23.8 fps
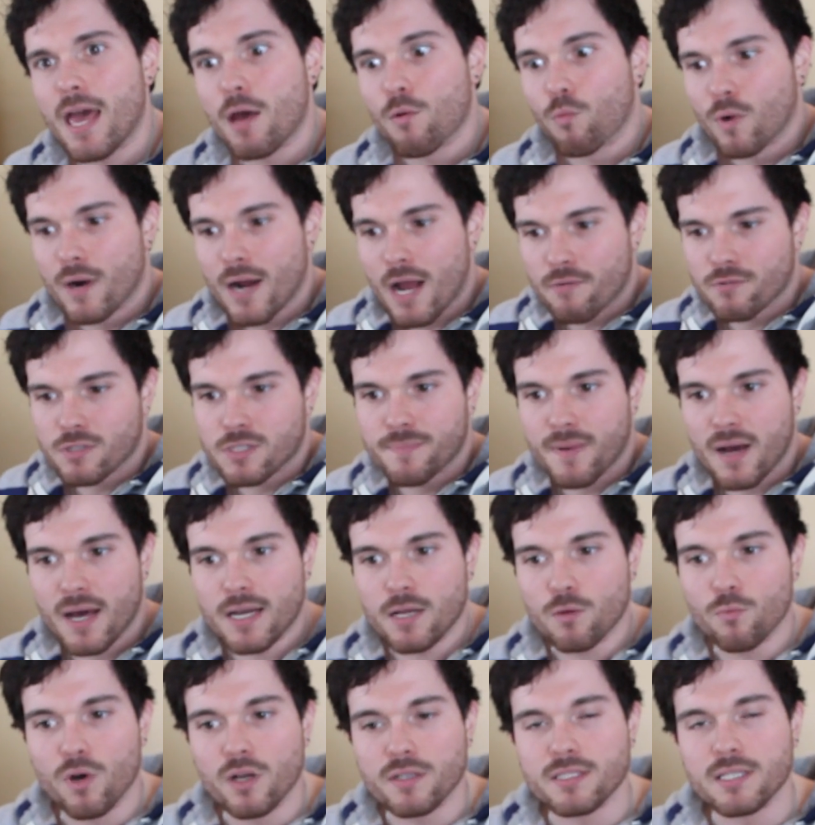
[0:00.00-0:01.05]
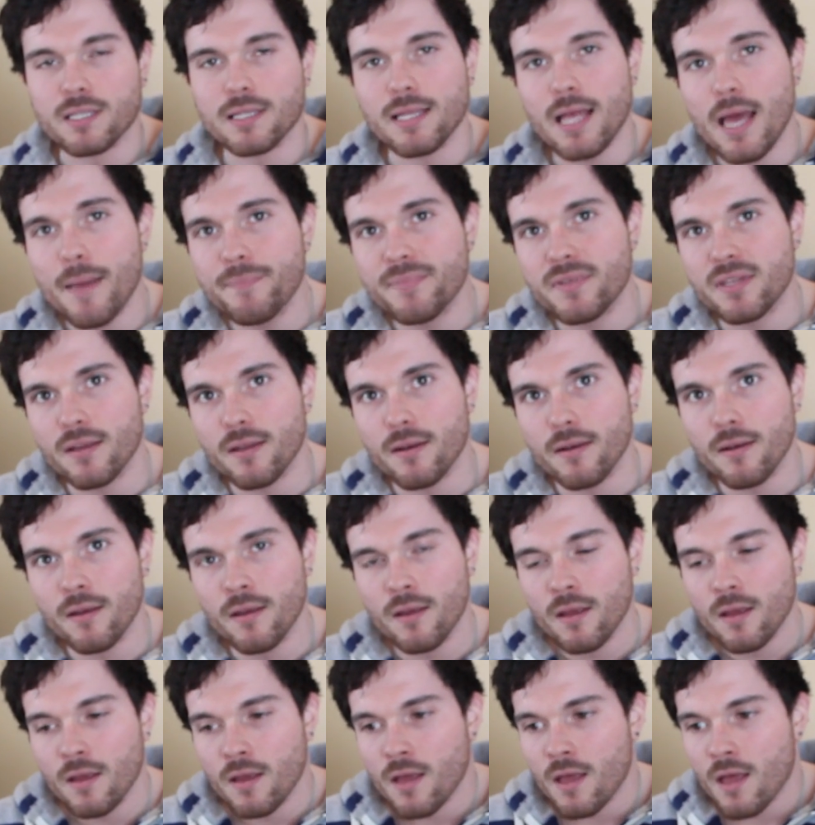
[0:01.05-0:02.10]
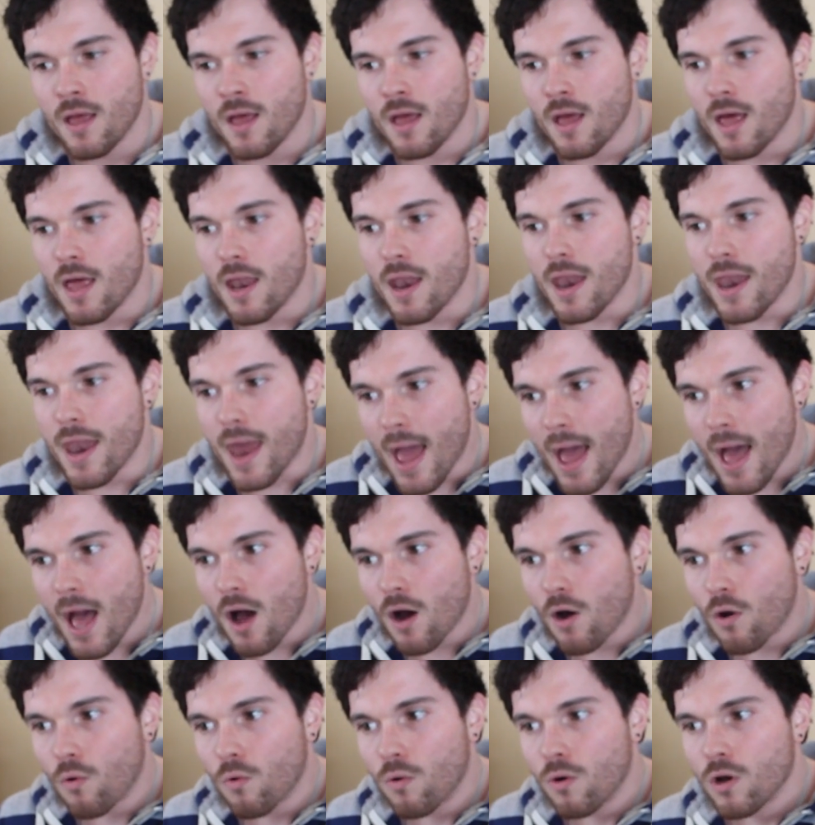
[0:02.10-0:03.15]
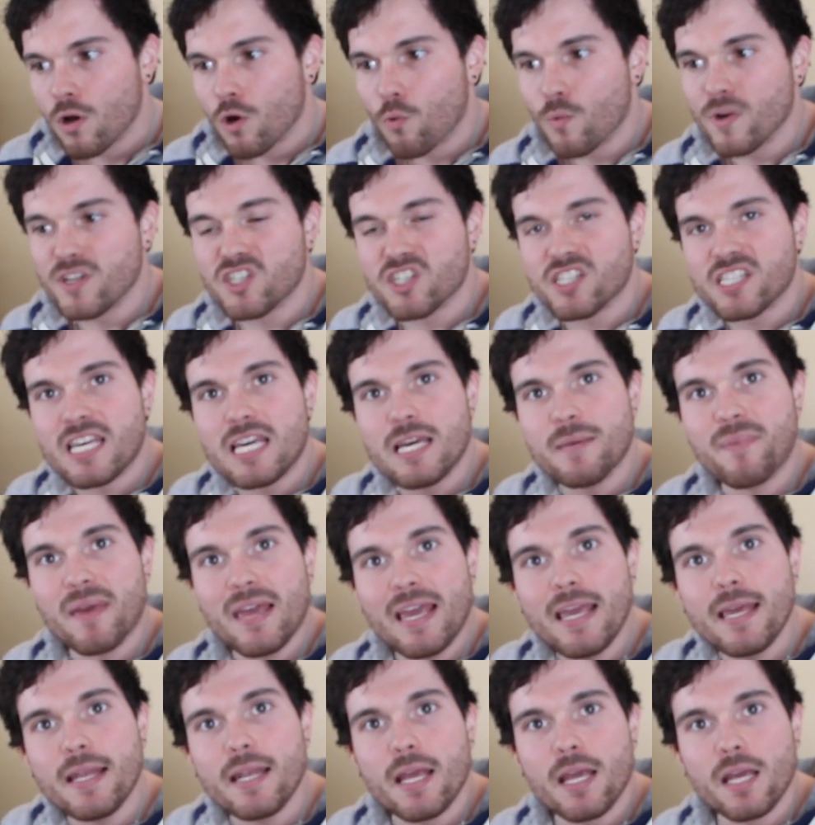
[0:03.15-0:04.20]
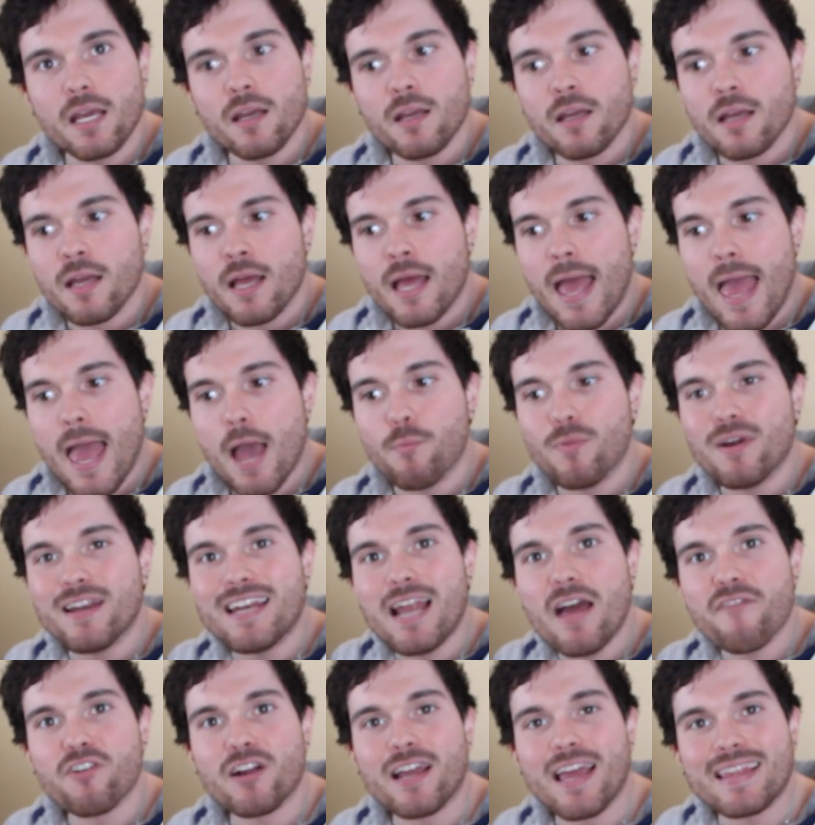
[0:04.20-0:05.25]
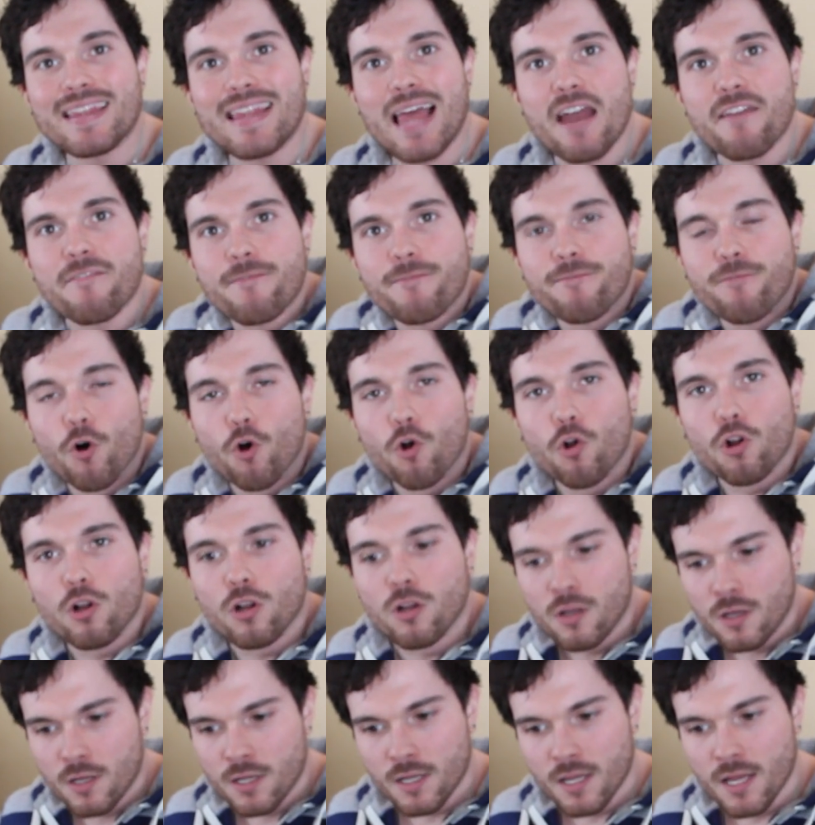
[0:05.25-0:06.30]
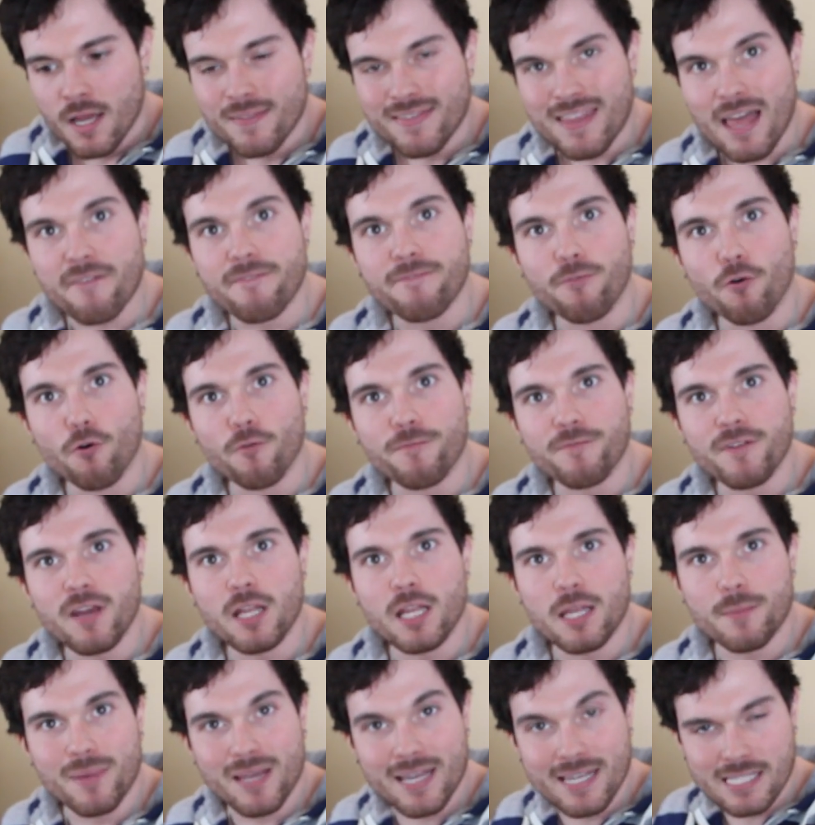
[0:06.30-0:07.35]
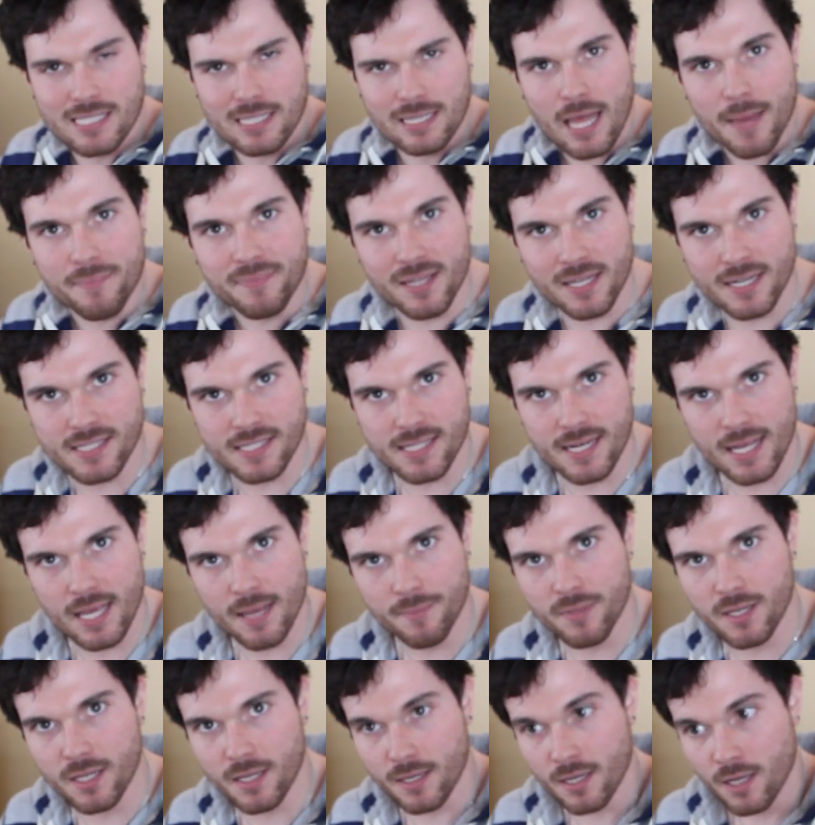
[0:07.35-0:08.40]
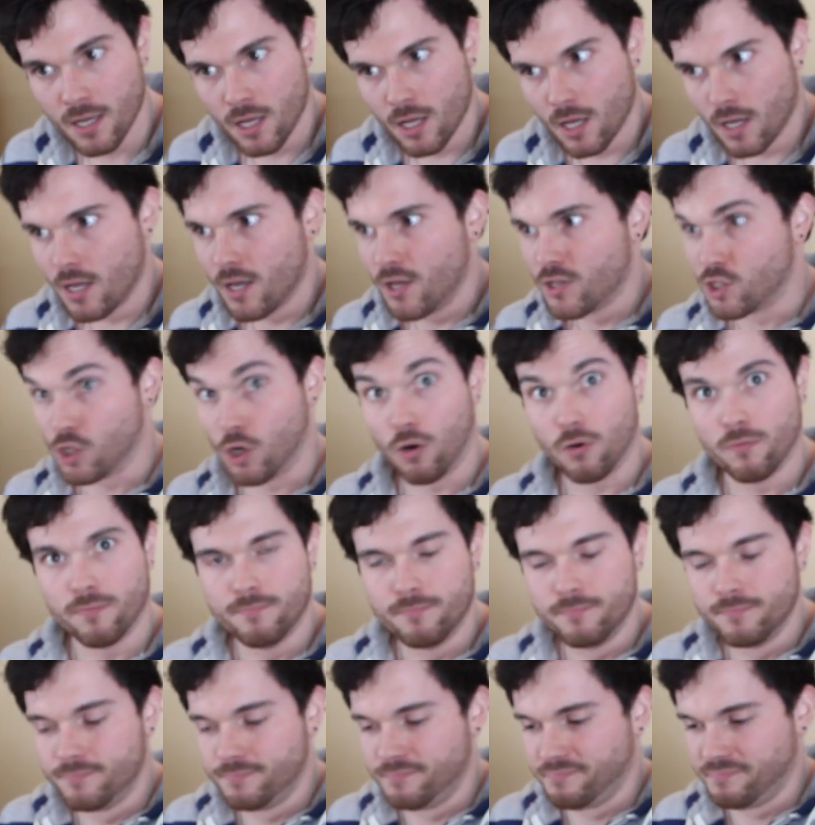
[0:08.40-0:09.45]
and we're not responding well to leptin, now we just keep eating and we never get that full feeling because leptin is inhibited. So